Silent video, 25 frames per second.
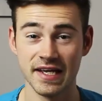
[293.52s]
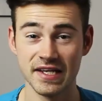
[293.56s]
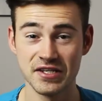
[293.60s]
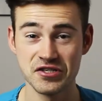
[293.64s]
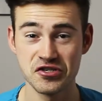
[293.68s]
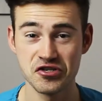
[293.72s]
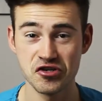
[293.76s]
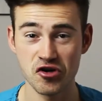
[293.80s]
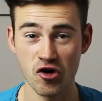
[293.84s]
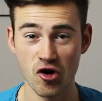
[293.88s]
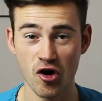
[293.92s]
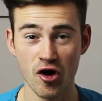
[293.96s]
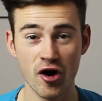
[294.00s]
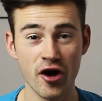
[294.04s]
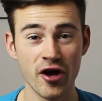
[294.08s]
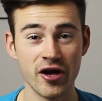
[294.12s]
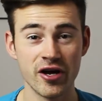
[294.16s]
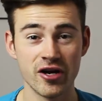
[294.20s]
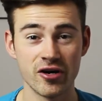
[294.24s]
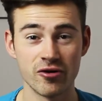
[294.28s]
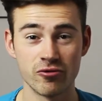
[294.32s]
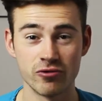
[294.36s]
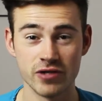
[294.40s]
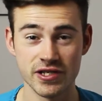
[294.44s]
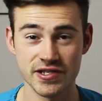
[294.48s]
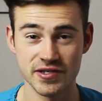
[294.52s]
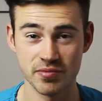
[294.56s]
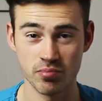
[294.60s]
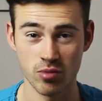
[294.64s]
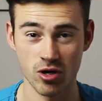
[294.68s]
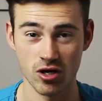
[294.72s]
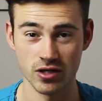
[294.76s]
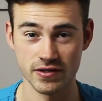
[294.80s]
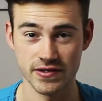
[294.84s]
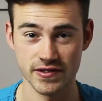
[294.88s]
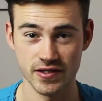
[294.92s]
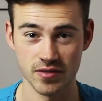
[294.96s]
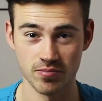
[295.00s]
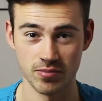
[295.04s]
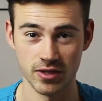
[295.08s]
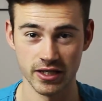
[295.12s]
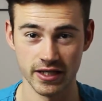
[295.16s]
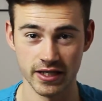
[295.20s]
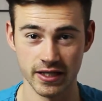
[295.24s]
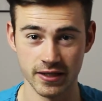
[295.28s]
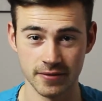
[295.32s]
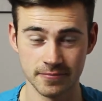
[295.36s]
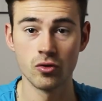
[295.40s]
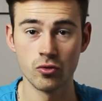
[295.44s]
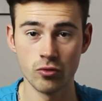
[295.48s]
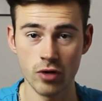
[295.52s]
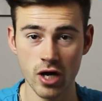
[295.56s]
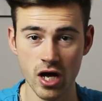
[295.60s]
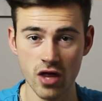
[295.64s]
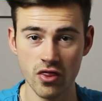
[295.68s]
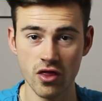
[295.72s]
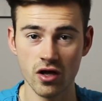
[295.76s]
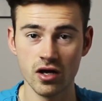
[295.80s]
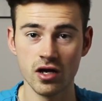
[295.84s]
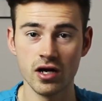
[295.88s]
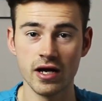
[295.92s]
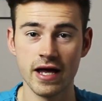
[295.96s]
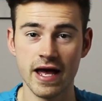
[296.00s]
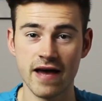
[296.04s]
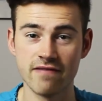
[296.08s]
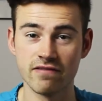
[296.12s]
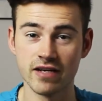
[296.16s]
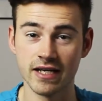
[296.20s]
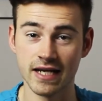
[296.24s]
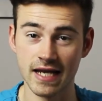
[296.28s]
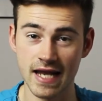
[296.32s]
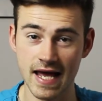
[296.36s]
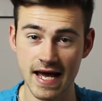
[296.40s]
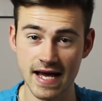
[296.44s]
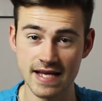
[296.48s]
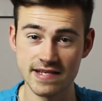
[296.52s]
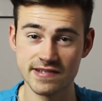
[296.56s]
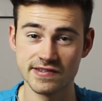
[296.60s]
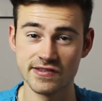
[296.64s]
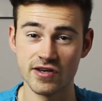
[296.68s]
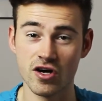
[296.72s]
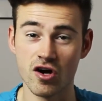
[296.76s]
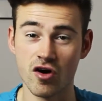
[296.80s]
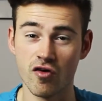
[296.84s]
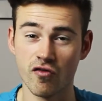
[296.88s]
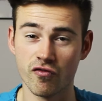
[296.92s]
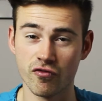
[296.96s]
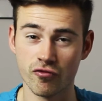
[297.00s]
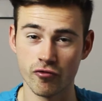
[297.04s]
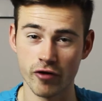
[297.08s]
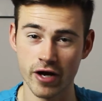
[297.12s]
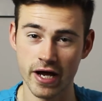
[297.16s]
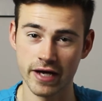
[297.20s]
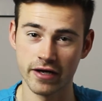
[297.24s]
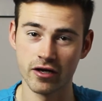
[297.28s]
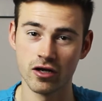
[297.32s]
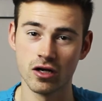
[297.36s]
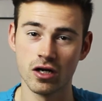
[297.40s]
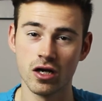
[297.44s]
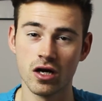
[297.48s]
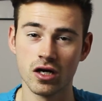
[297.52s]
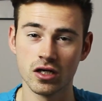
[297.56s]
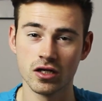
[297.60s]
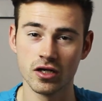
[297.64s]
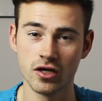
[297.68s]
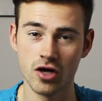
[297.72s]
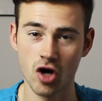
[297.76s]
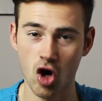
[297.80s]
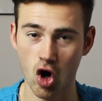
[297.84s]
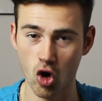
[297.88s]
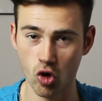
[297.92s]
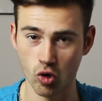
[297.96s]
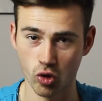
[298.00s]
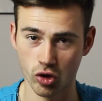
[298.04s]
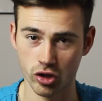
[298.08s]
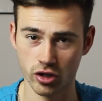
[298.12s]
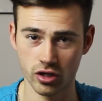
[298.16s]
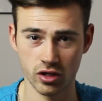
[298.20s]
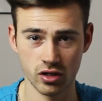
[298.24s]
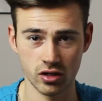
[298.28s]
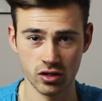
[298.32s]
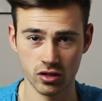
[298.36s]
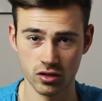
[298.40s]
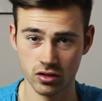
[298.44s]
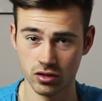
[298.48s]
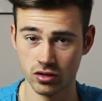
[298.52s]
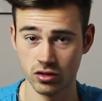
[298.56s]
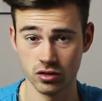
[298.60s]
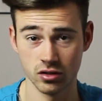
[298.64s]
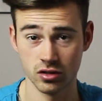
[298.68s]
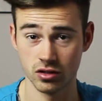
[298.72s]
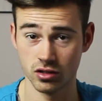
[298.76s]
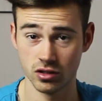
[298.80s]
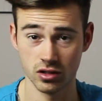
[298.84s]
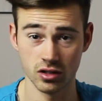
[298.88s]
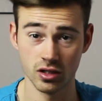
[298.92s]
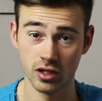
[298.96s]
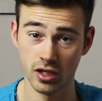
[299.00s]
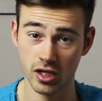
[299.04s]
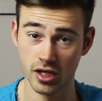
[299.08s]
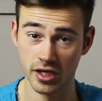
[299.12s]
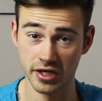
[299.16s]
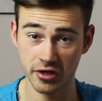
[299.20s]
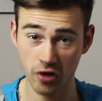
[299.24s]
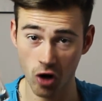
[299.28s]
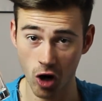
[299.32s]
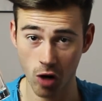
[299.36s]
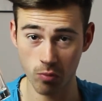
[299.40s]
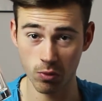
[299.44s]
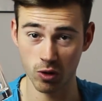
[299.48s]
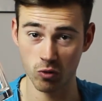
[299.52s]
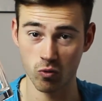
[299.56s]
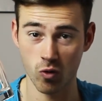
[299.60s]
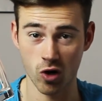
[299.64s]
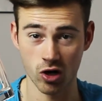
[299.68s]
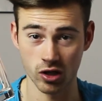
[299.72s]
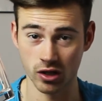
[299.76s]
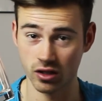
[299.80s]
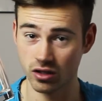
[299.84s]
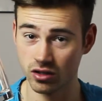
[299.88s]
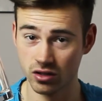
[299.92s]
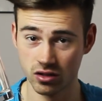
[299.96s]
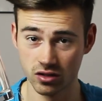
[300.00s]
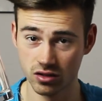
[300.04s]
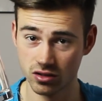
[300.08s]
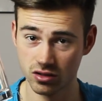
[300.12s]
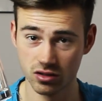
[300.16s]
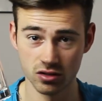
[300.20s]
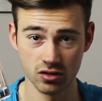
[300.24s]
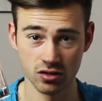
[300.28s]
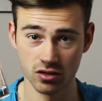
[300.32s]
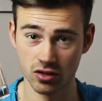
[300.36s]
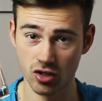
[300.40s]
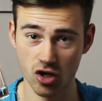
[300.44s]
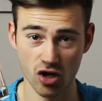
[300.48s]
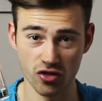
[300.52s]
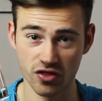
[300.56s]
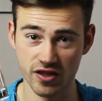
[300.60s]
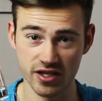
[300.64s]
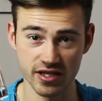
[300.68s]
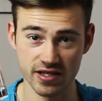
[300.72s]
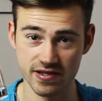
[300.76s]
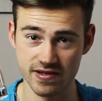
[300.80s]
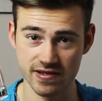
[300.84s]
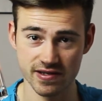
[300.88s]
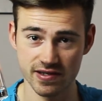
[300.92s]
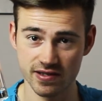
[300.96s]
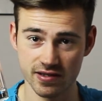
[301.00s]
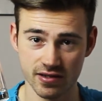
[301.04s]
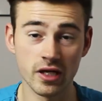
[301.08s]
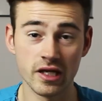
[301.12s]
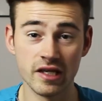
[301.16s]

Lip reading: Enjoy responsibly. Rather, have a glass of regular Coke. A normal one. not this.